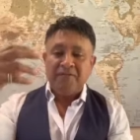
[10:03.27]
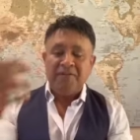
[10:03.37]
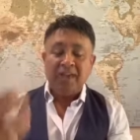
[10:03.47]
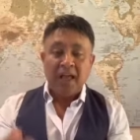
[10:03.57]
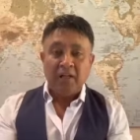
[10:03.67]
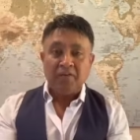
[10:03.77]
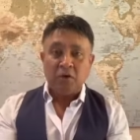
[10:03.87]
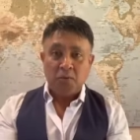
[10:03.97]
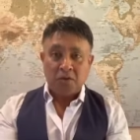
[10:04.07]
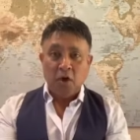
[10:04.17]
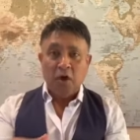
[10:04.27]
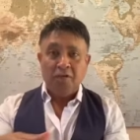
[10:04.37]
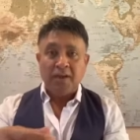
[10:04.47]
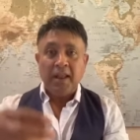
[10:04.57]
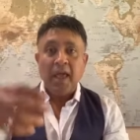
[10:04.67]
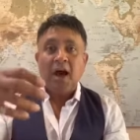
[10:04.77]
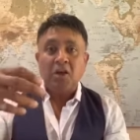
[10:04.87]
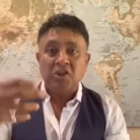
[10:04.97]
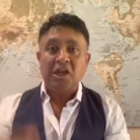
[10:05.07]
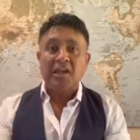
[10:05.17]
and everything else to do with COVID
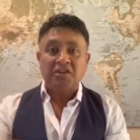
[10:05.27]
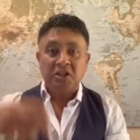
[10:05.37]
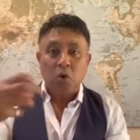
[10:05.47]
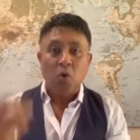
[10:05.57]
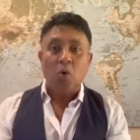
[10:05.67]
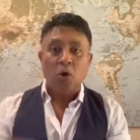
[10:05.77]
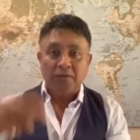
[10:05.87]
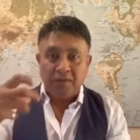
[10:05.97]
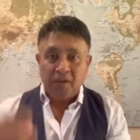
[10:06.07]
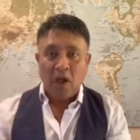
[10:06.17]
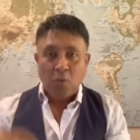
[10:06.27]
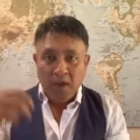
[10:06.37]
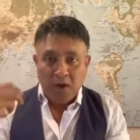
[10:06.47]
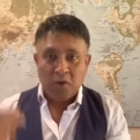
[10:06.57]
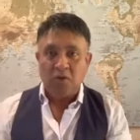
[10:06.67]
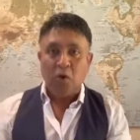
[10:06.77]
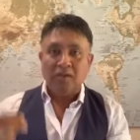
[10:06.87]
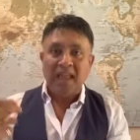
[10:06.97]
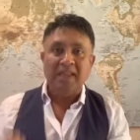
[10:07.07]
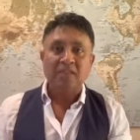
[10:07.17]
are changing all of the time. We could
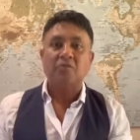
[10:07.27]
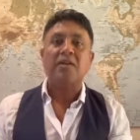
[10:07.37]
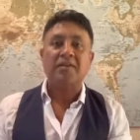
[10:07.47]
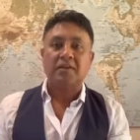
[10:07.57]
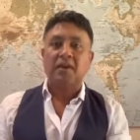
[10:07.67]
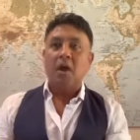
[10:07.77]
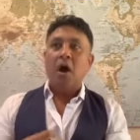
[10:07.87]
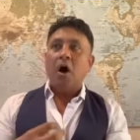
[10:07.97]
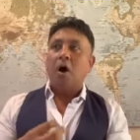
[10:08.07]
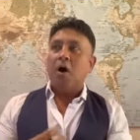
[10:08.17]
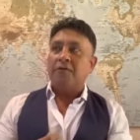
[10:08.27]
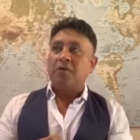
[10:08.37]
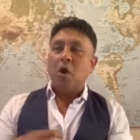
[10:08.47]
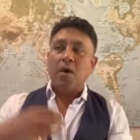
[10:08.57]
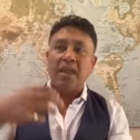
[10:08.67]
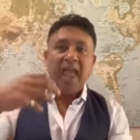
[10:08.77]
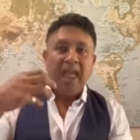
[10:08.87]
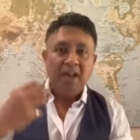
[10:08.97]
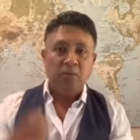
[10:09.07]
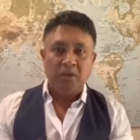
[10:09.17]
not take the risk of going
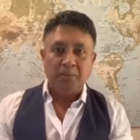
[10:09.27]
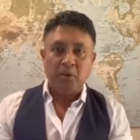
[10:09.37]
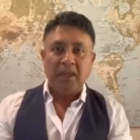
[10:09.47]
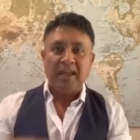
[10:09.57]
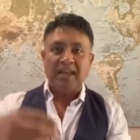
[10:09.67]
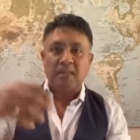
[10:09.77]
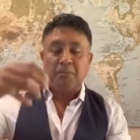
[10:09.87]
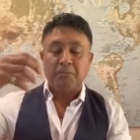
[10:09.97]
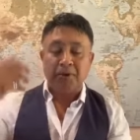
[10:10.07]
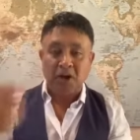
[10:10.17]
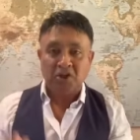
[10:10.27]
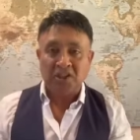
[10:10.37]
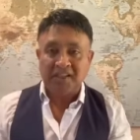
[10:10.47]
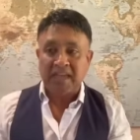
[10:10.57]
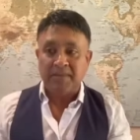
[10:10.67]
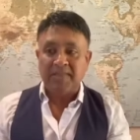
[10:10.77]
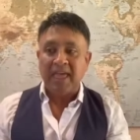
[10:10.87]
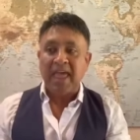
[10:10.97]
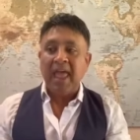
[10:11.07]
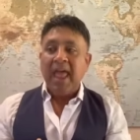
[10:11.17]
ahead with a booking, get the production team in
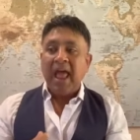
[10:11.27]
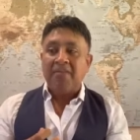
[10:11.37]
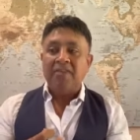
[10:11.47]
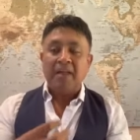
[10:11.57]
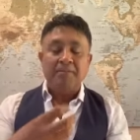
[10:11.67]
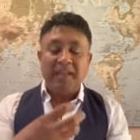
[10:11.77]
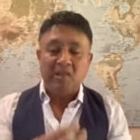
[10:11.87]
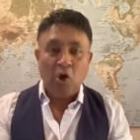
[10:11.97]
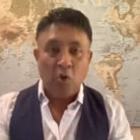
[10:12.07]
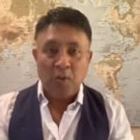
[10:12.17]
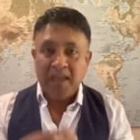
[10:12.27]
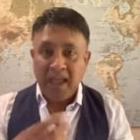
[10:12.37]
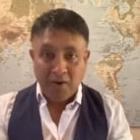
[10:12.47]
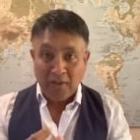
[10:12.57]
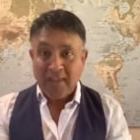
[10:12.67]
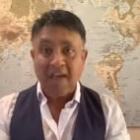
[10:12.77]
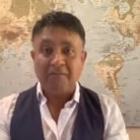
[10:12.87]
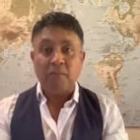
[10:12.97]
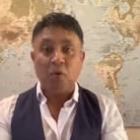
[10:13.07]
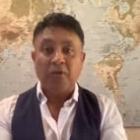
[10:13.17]
there, and then being told we cannot
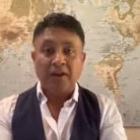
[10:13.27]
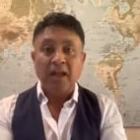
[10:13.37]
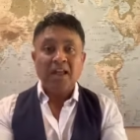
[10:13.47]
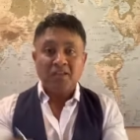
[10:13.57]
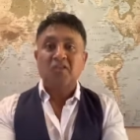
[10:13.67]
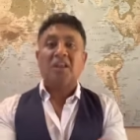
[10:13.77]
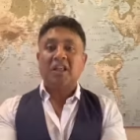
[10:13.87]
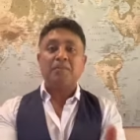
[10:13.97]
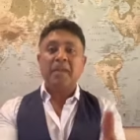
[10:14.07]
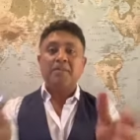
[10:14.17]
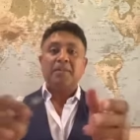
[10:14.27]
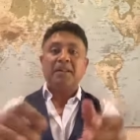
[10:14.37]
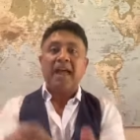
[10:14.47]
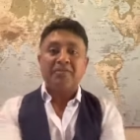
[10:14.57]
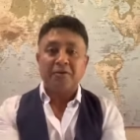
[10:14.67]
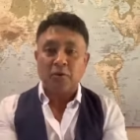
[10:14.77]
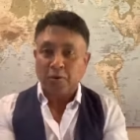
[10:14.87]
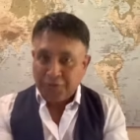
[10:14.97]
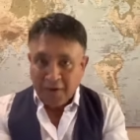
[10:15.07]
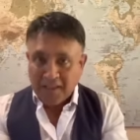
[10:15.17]
have more than six people gathering
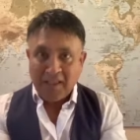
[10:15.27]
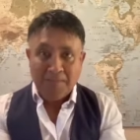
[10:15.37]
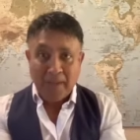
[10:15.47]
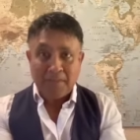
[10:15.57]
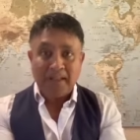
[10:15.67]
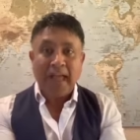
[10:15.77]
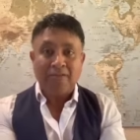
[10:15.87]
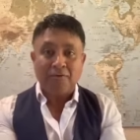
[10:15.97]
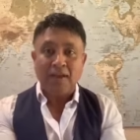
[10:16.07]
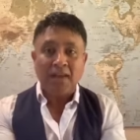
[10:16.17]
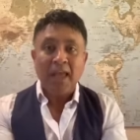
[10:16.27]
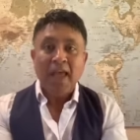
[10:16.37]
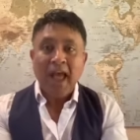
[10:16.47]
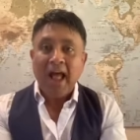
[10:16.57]
or 30 people gathering